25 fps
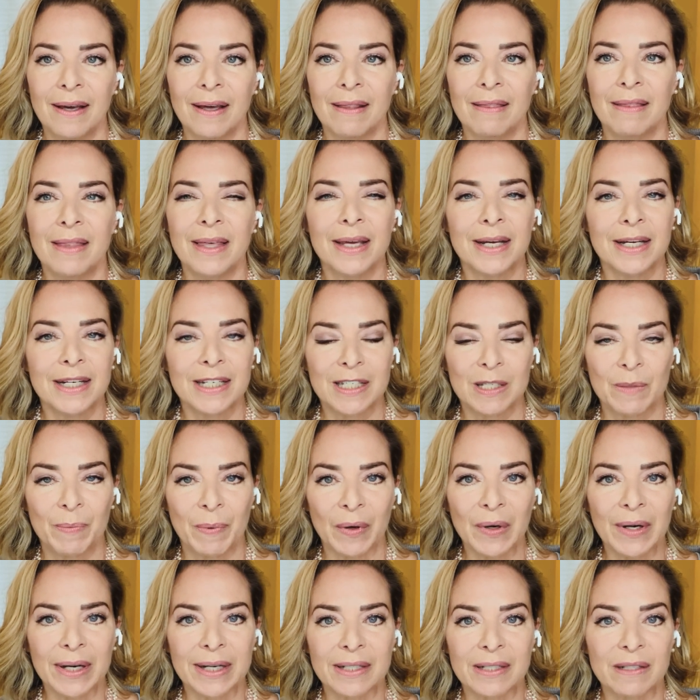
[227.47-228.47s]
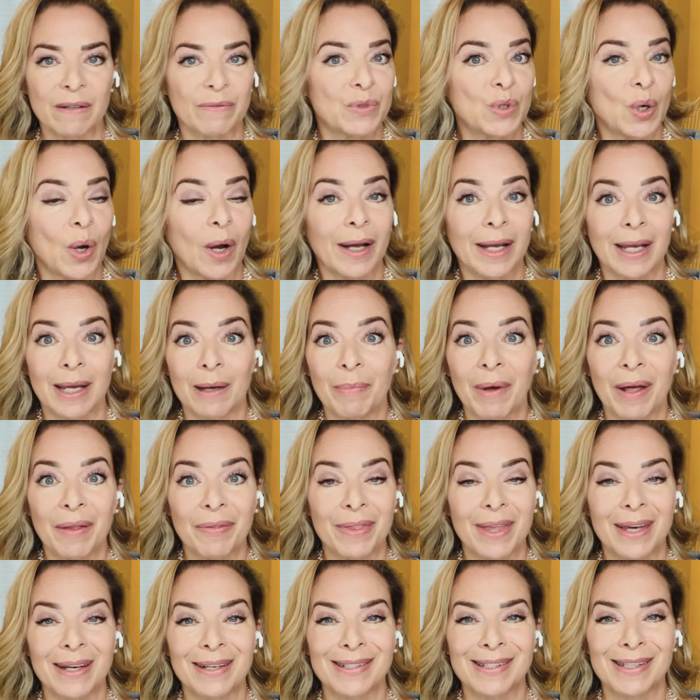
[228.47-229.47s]
the experience of talking about
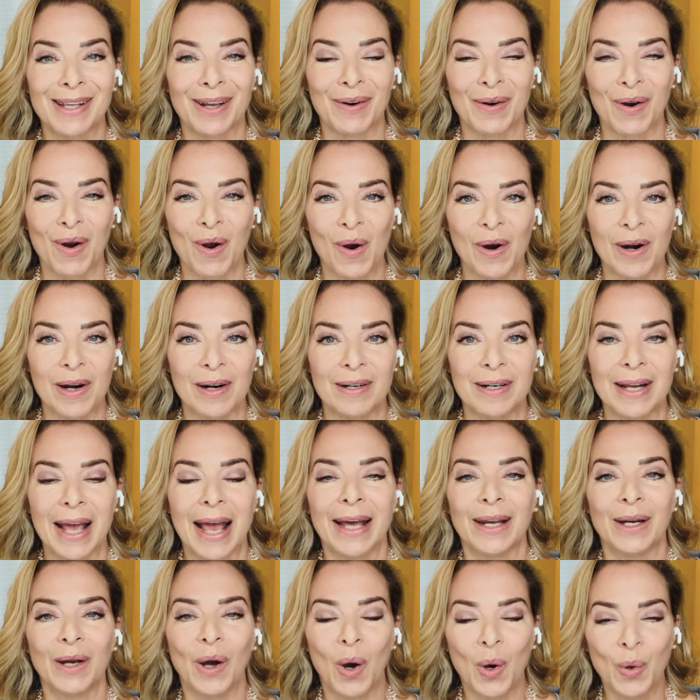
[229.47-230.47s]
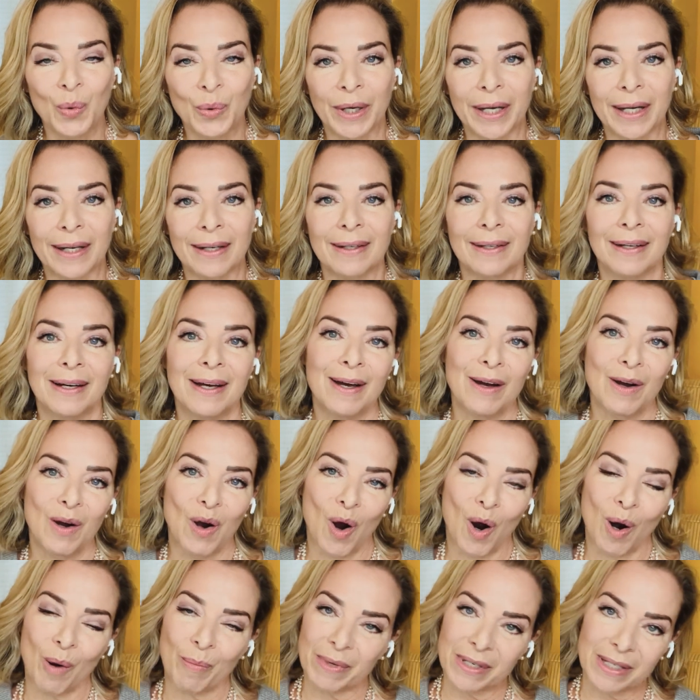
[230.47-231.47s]
things that are hard and owning
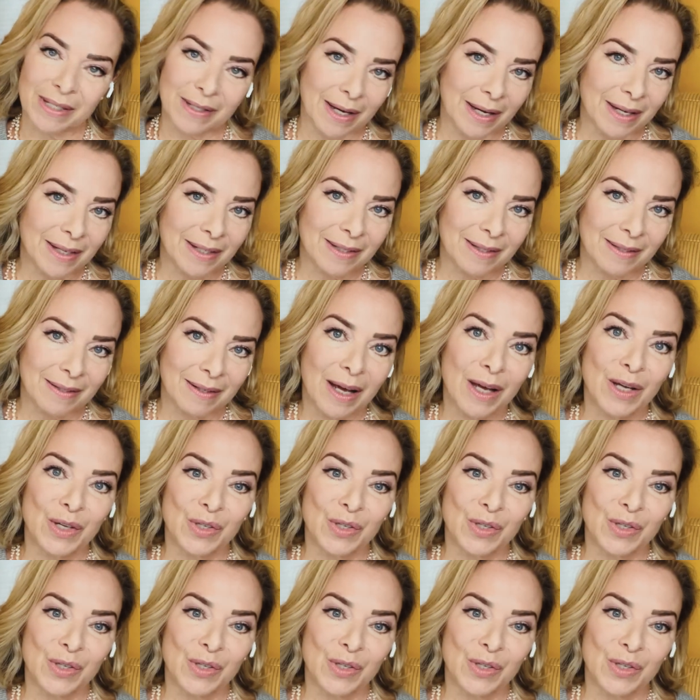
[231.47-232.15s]
our mistakes.